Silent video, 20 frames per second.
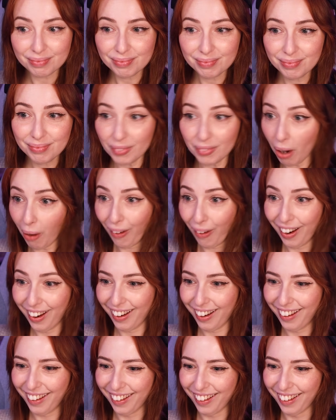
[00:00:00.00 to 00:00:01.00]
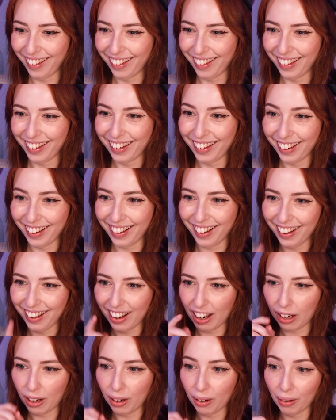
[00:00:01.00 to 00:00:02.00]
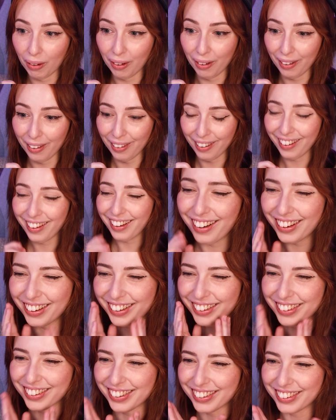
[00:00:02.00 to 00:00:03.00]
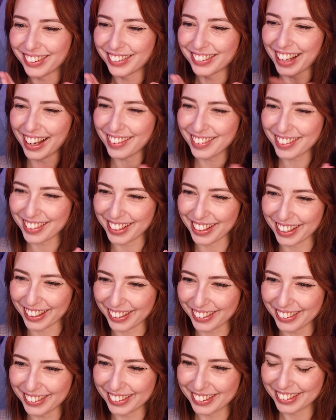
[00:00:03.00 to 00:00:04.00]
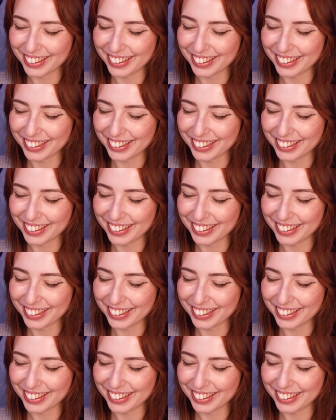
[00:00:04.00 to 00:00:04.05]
There you are. I missed you so oh, much. Oh, that's cute.